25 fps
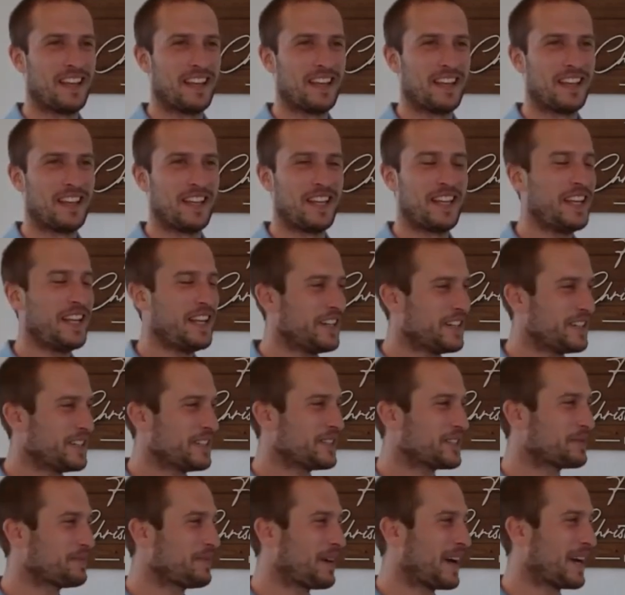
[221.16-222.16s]

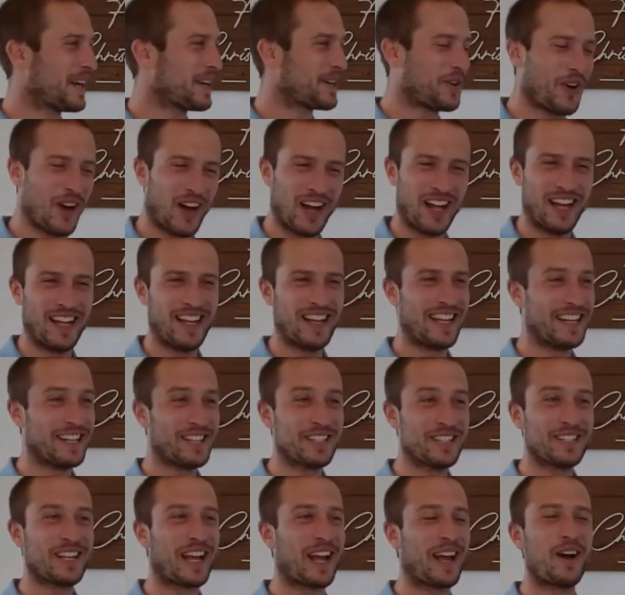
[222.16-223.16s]
Here's my
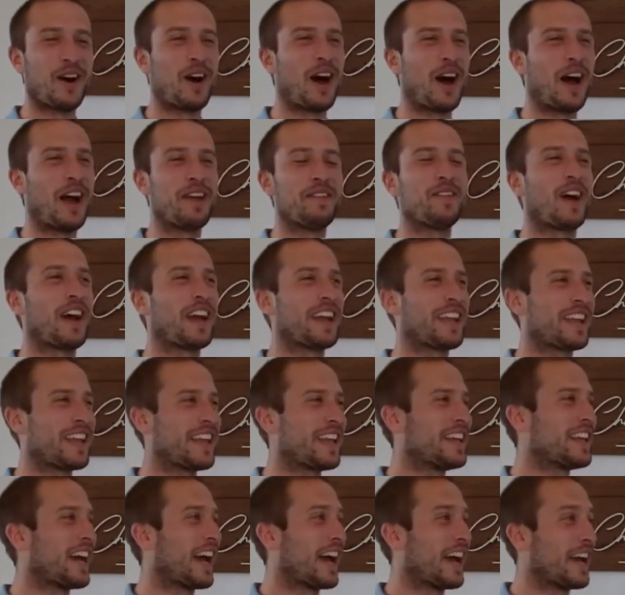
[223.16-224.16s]

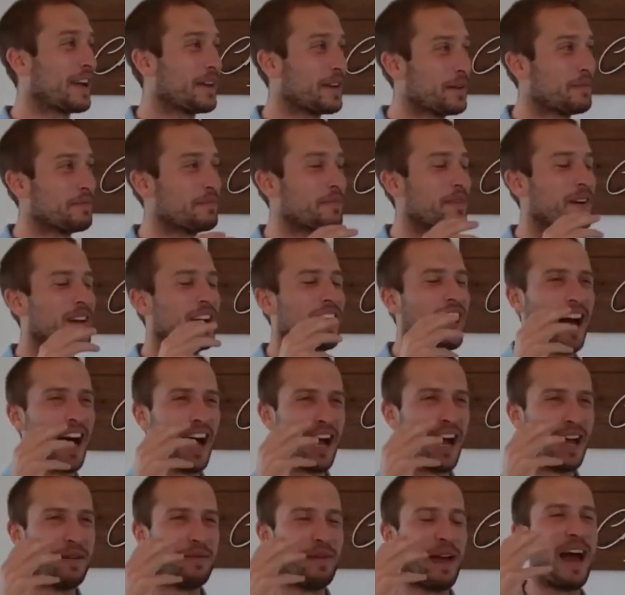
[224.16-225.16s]
I
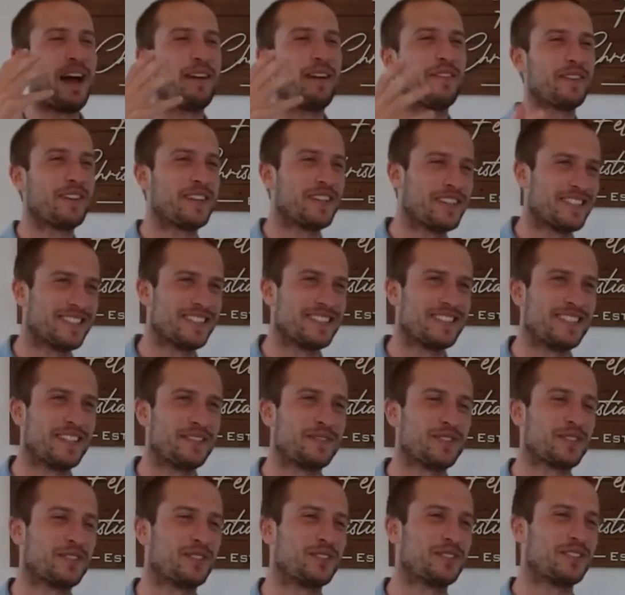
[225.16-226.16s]
am having
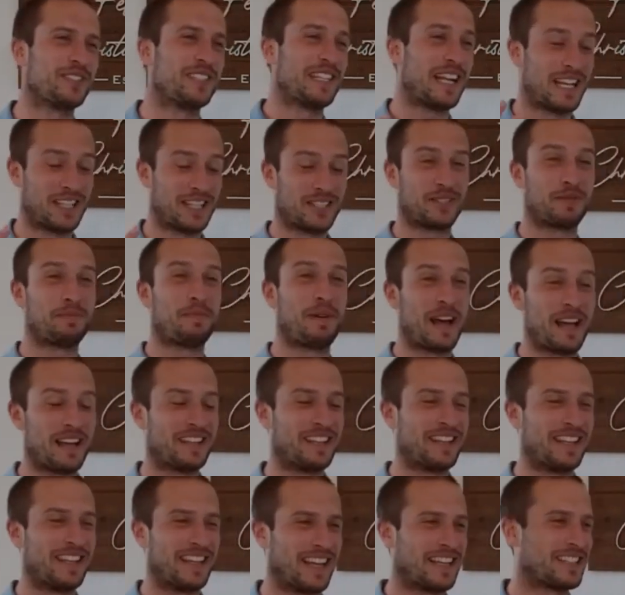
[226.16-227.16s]
difficulty not
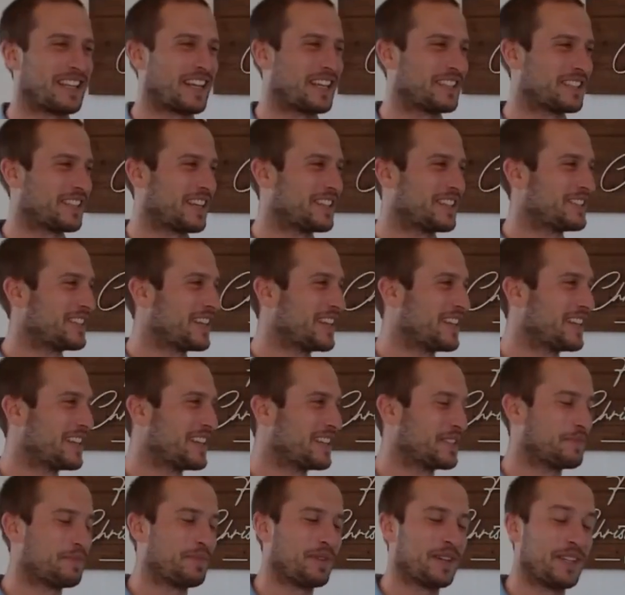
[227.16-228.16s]
smiling as I say
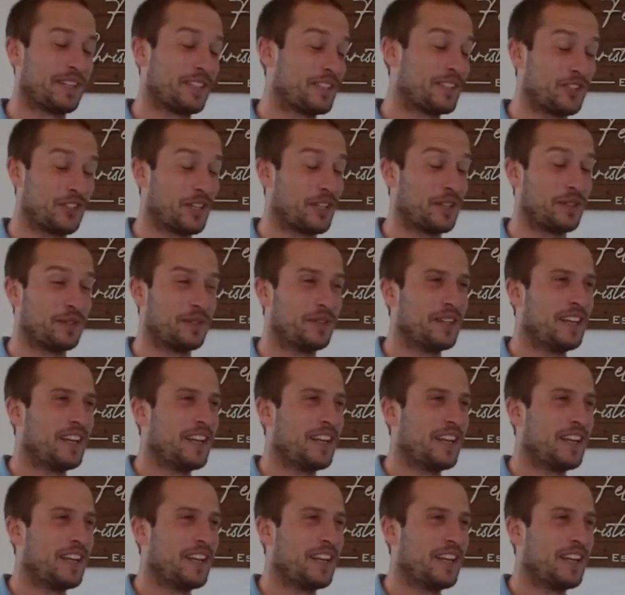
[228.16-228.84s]
this, but it's true.